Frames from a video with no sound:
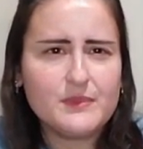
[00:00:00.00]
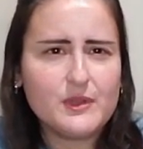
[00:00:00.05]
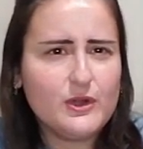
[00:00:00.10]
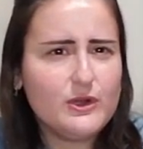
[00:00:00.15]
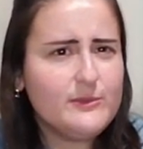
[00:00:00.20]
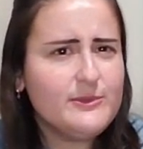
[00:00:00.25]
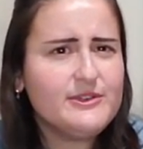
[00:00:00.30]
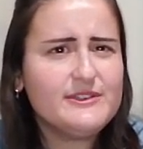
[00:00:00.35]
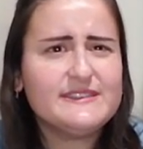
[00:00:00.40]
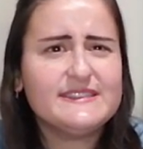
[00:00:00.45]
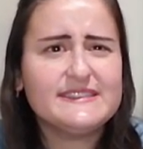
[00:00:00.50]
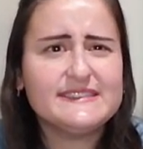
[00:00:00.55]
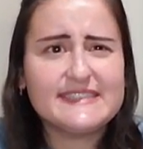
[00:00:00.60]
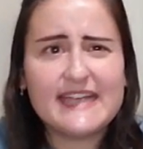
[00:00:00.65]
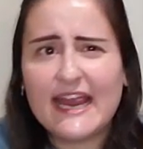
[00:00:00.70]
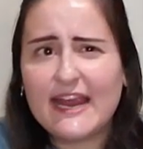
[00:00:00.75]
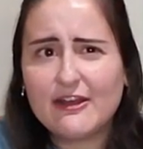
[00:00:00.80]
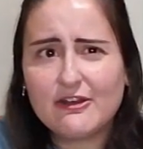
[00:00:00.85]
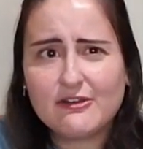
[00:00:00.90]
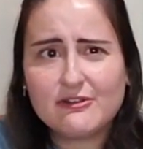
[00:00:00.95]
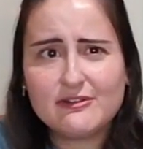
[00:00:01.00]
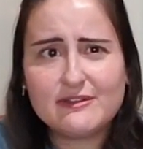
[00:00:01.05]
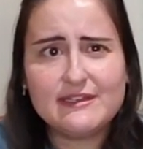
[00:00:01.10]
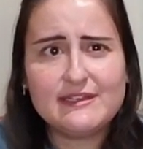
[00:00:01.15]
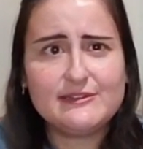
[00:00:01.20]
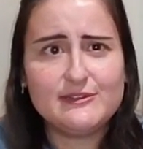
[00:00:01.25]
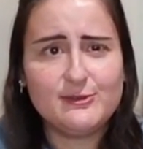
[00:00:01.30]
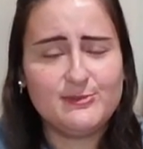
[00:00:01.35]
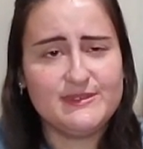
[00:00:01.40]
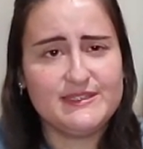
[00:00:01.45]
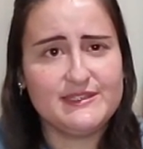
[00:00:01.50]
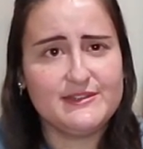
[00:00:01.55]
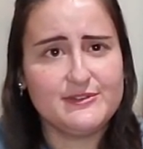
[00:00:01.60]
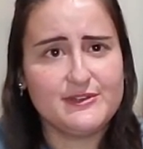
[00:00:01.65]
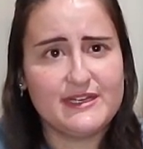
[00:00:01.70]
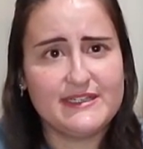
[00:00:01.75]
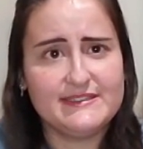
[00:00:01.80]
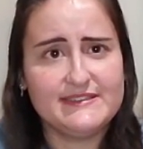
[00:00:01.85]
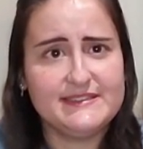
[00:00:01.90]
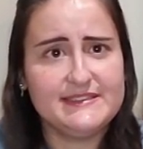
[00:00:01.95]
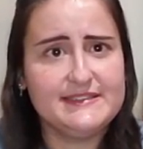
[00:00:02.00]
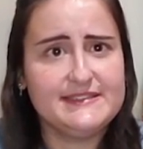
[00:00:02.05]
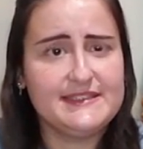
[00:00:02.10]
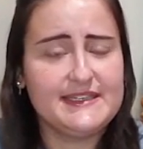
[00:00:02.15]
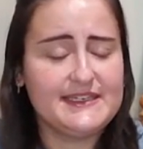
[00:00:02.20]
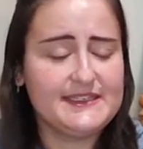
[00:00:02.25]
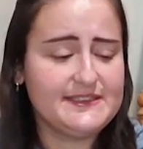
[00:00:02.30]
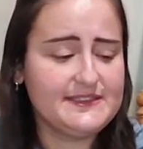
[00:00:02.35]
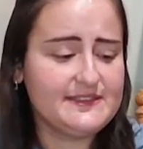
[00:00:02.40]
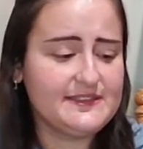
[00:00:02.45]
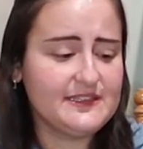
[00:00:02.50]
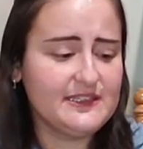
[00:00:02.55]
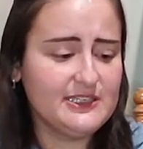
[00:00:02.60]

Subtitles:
almost entirely loops and threads these days.